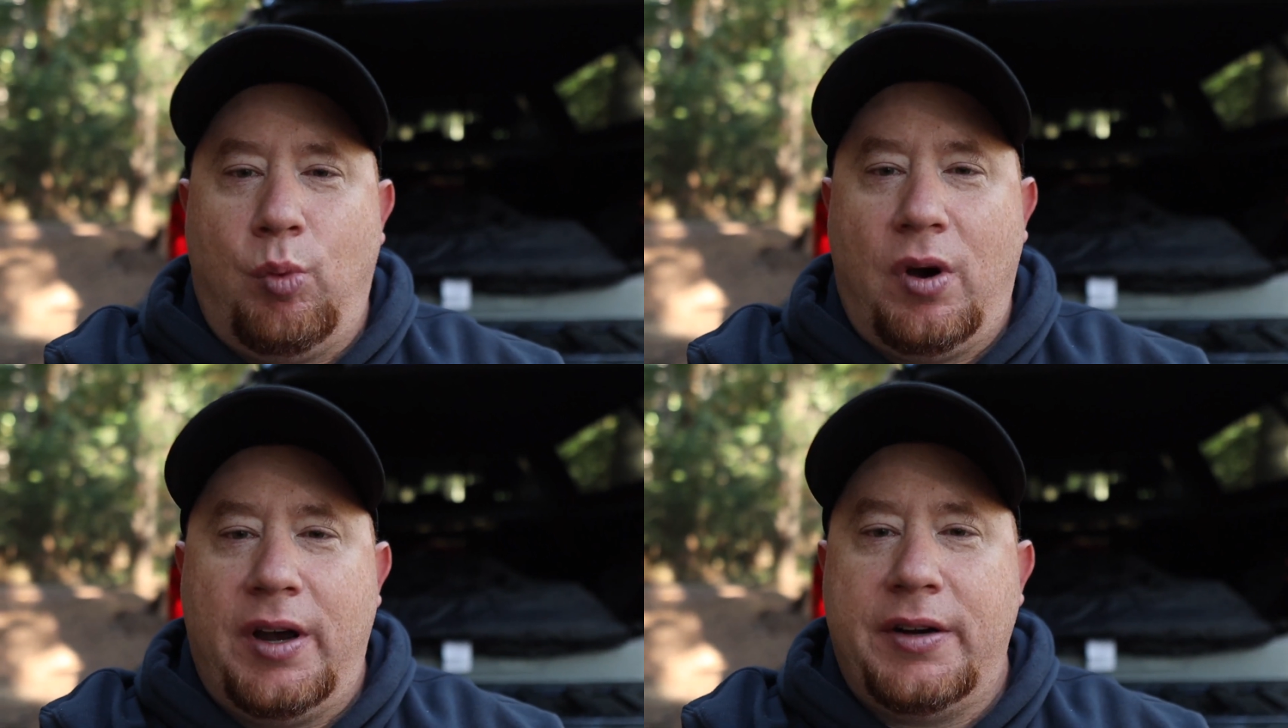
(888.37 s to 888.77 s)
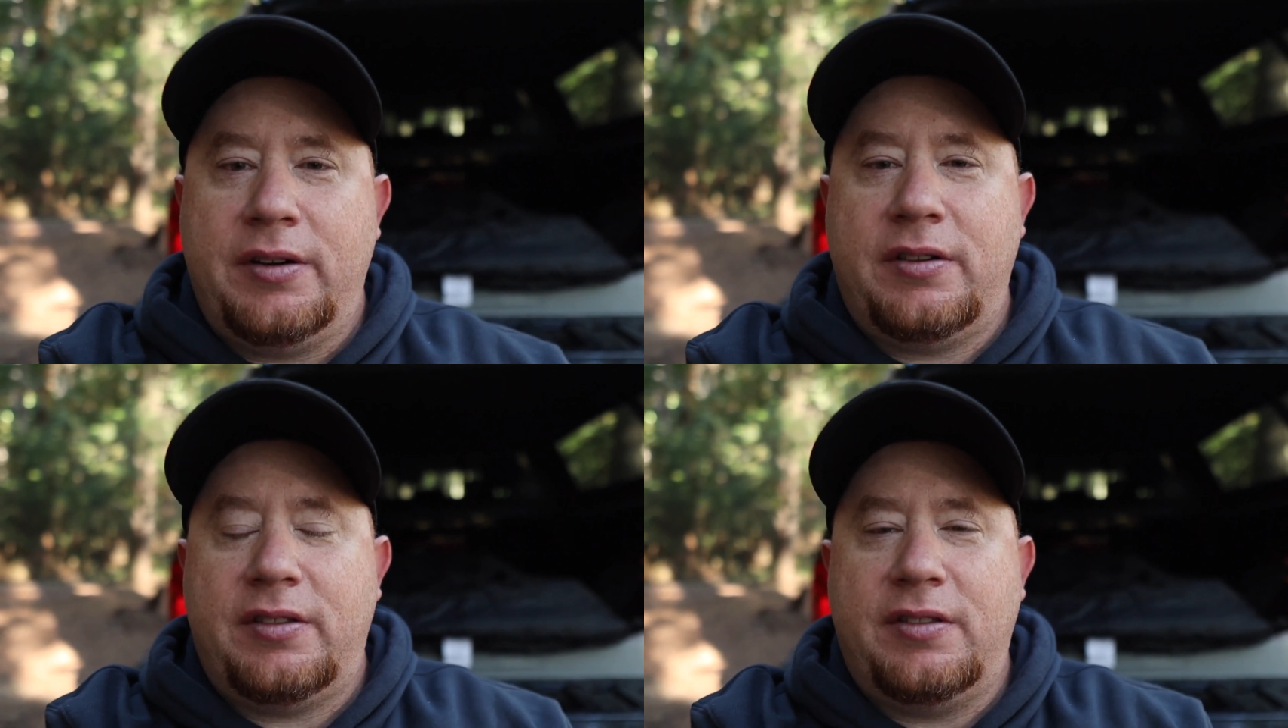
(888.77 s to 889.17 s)

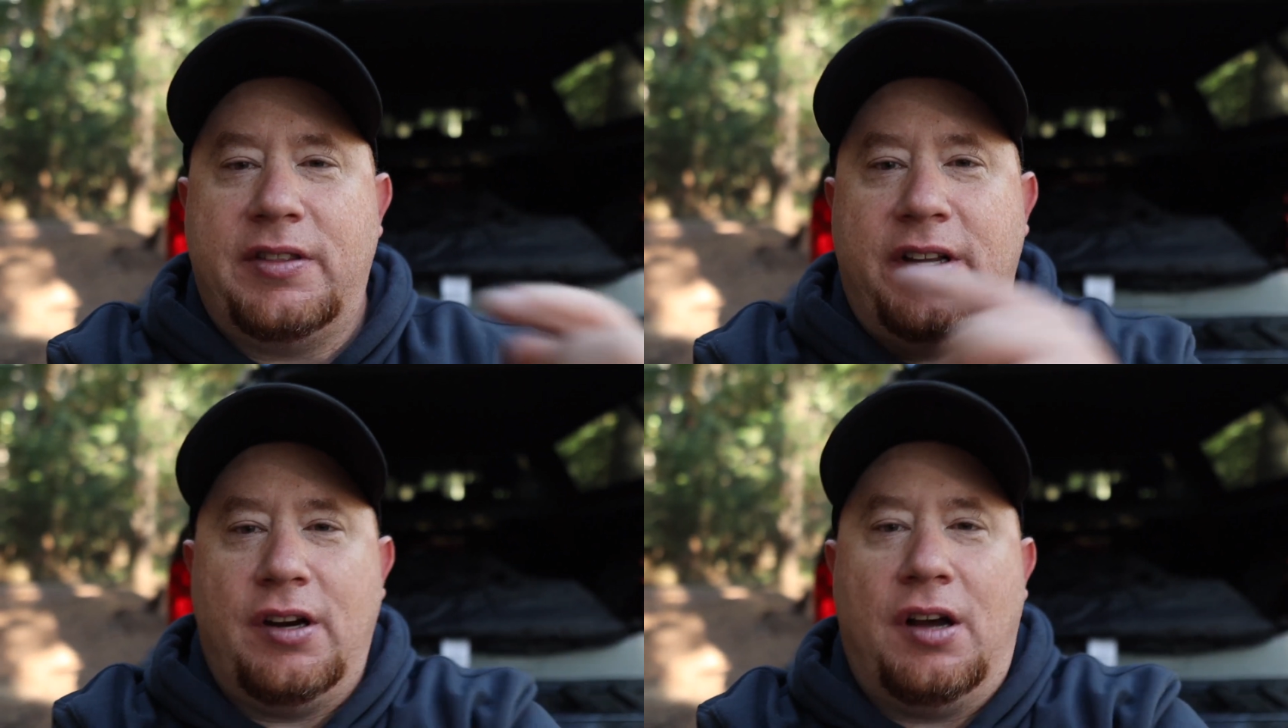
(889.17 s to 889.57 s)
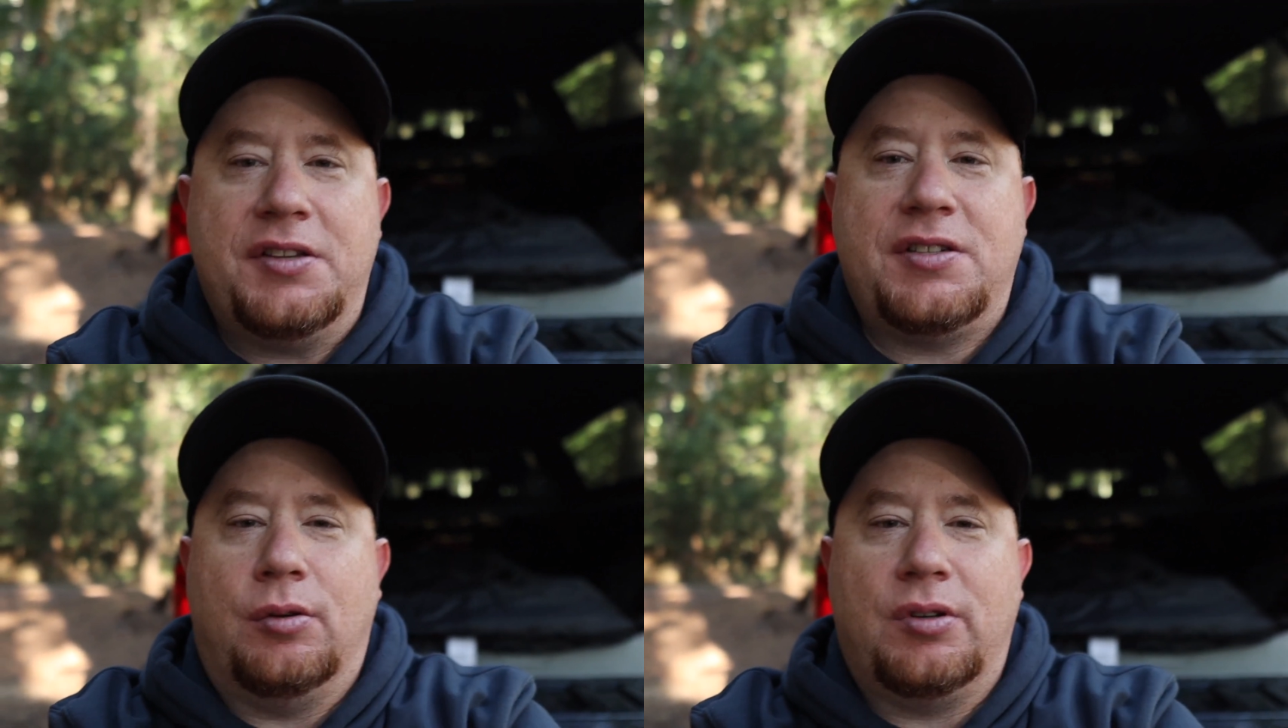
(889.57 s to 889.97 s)
One, the
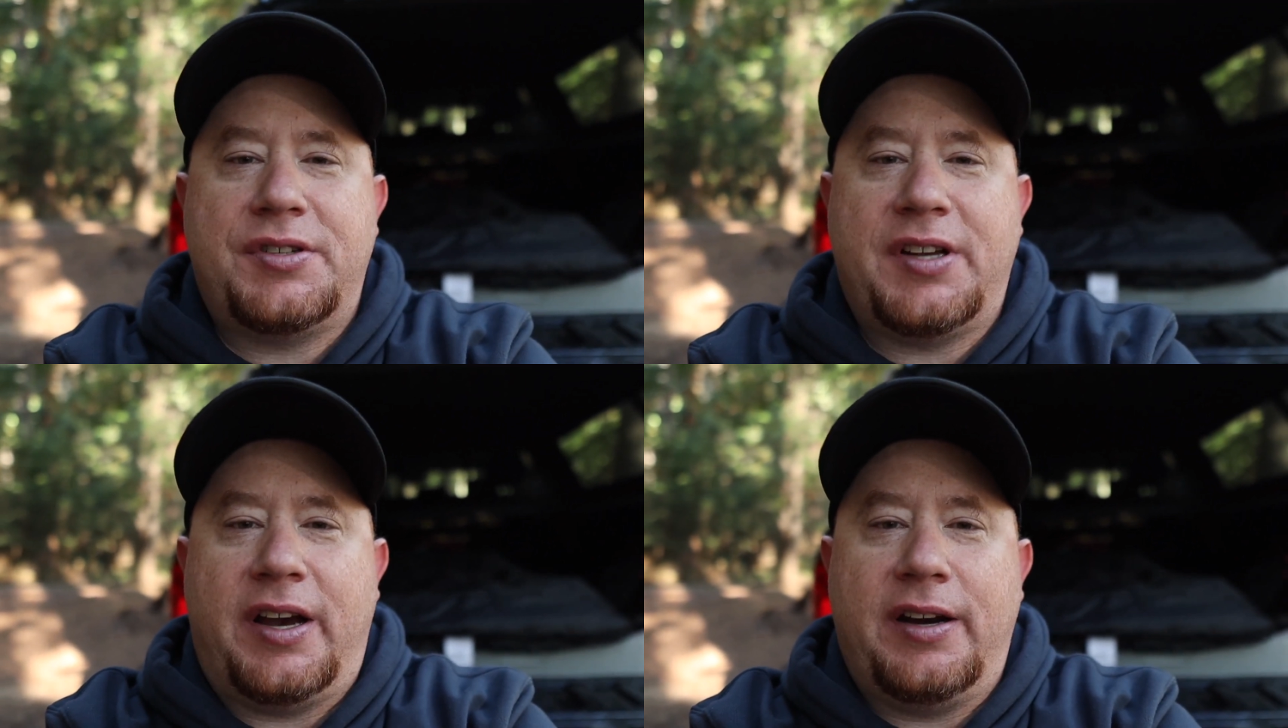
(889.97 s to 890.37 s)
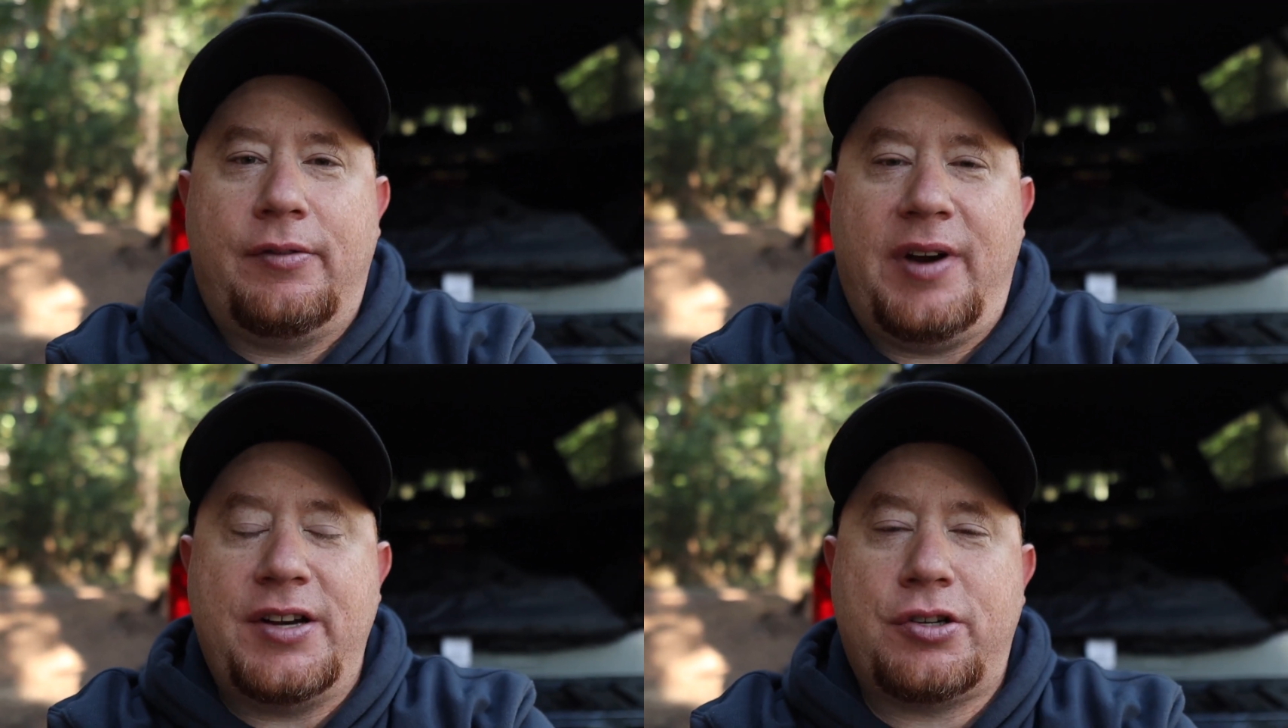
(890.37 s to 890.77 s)
non-solar side of
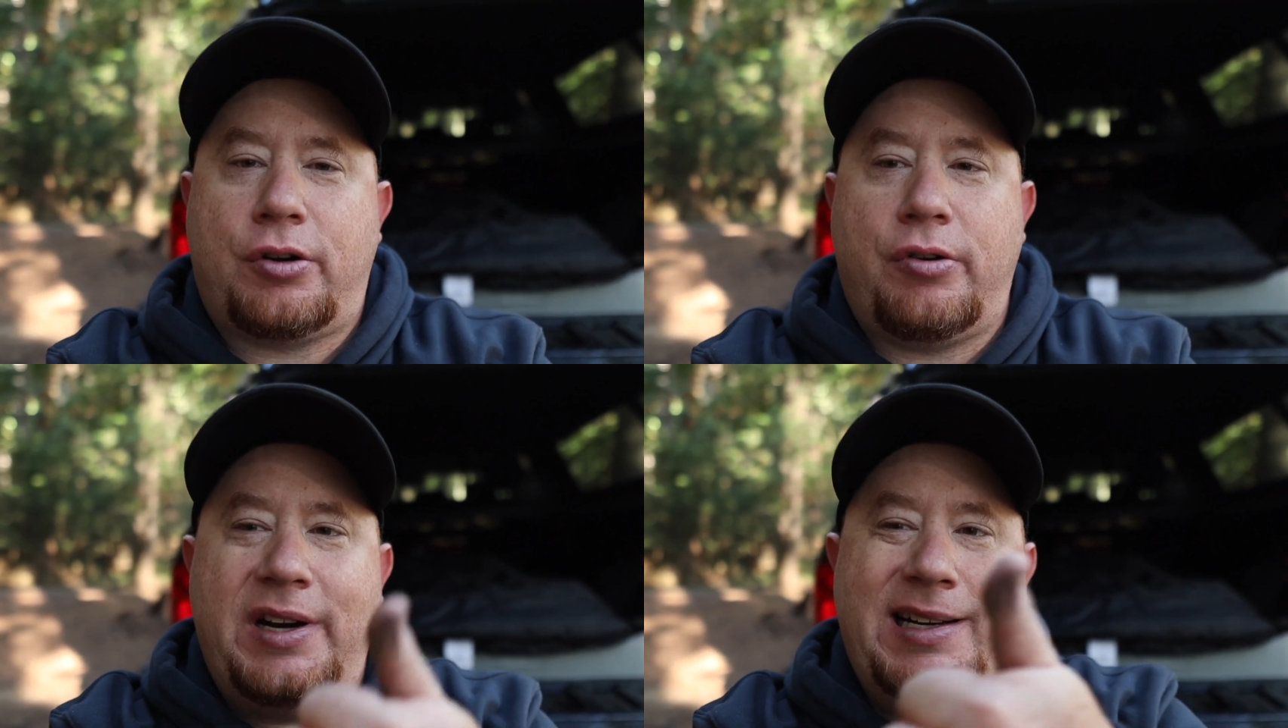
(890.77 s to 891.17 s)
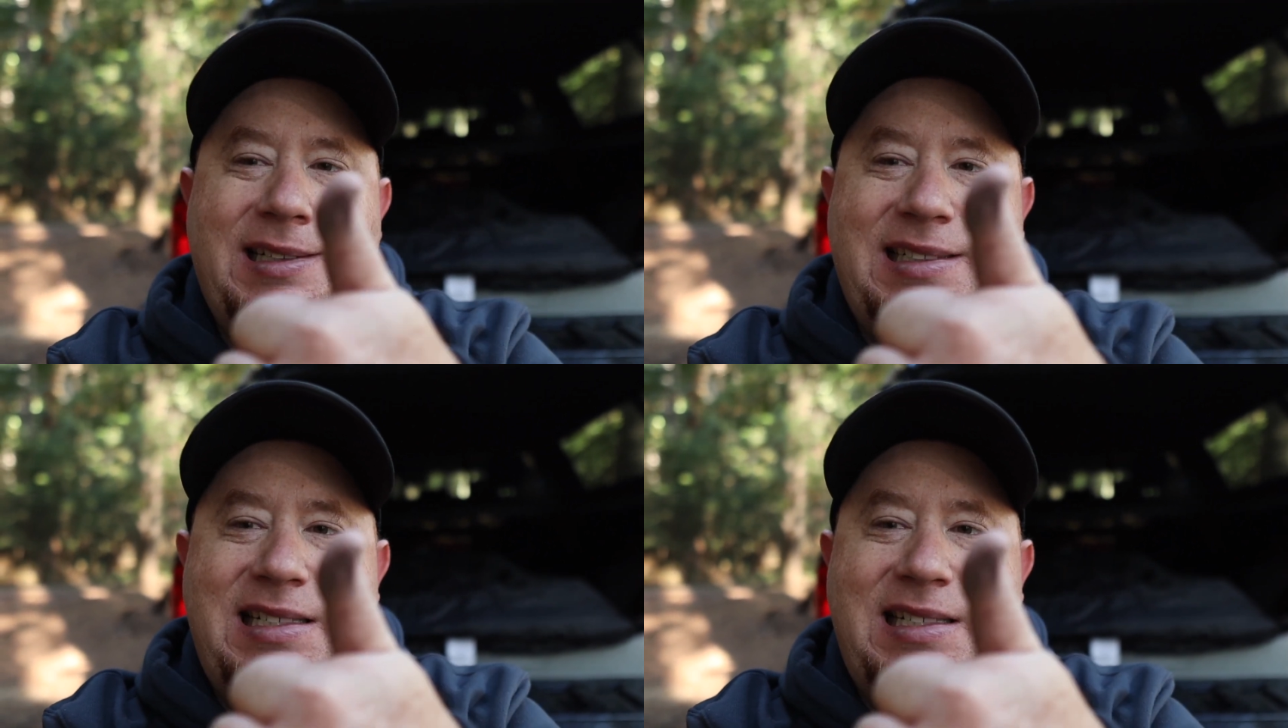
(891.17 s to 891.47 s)
Ranger Creek.